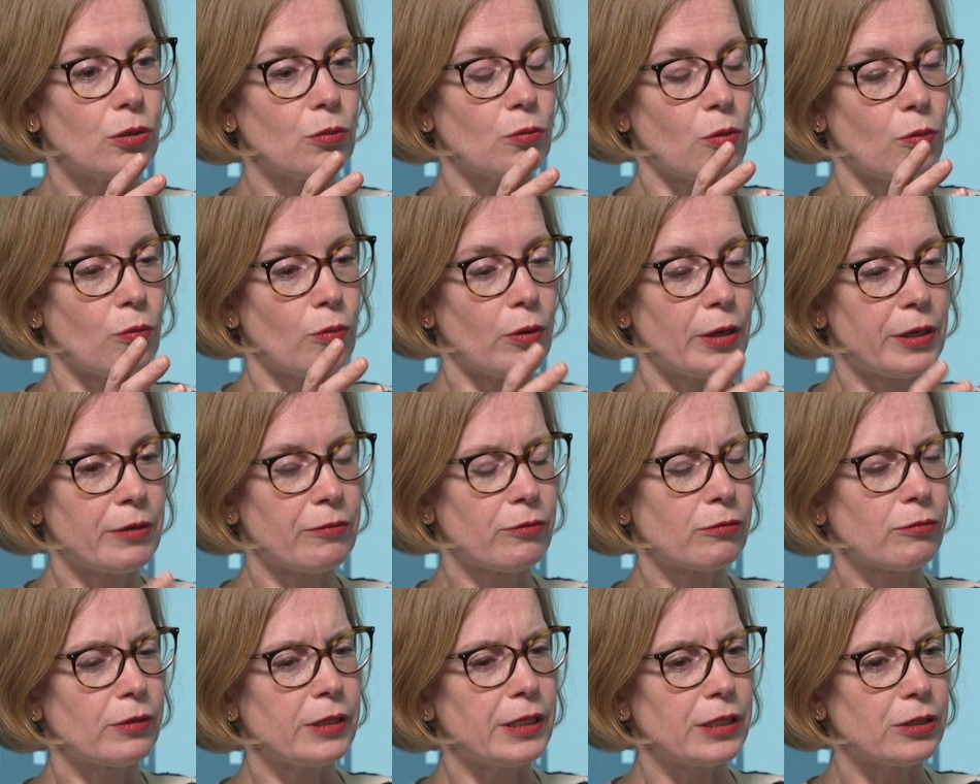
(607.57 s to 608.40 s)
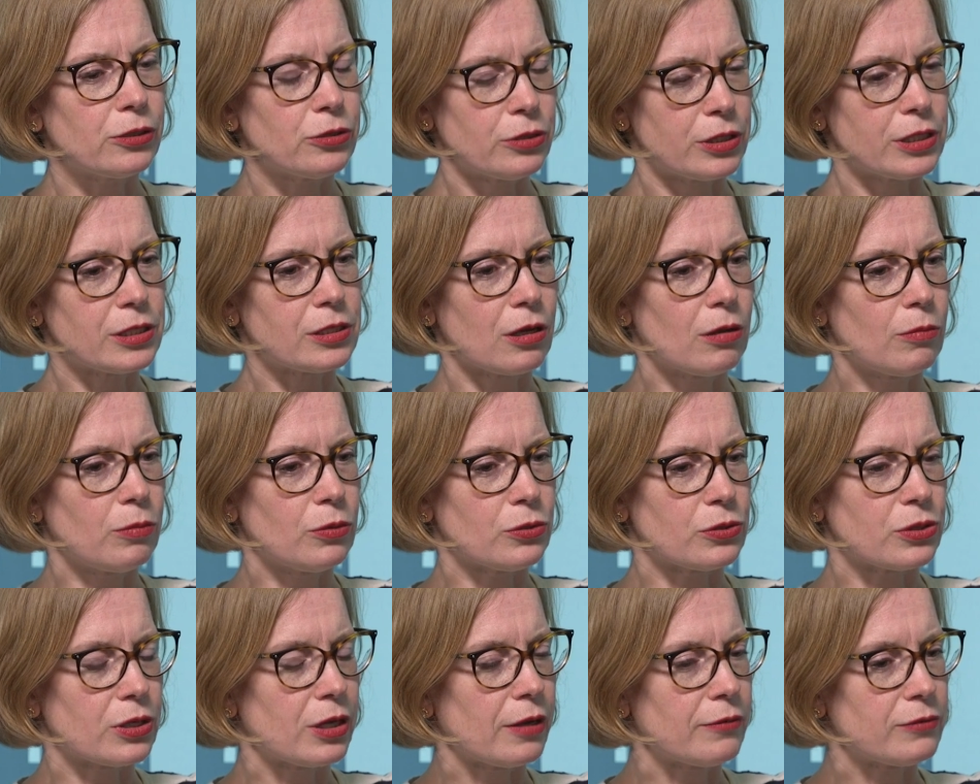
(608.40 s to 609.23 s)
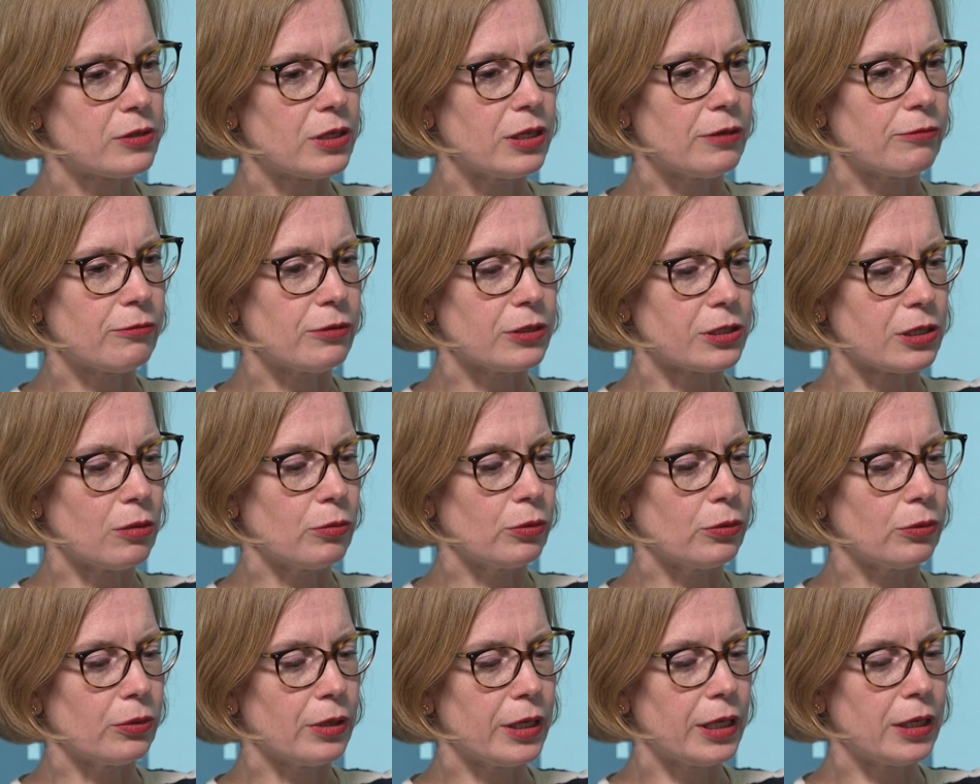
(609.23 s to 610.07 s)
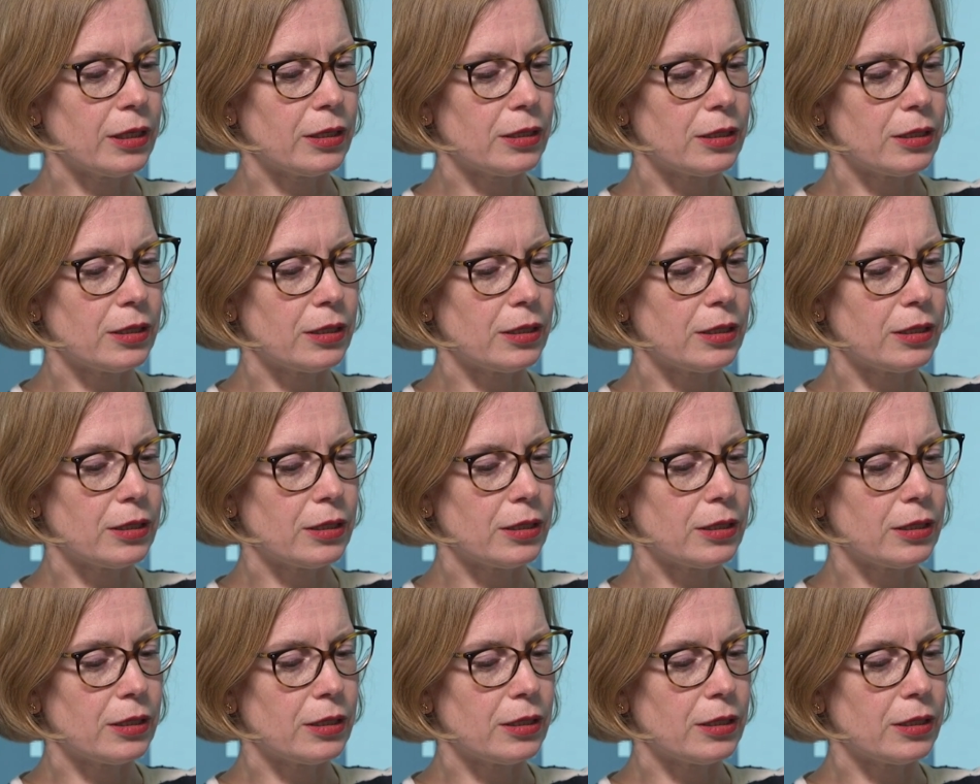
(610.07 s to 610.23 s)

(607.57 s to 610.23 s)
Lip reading: one of the really good examples that I've seen, for example,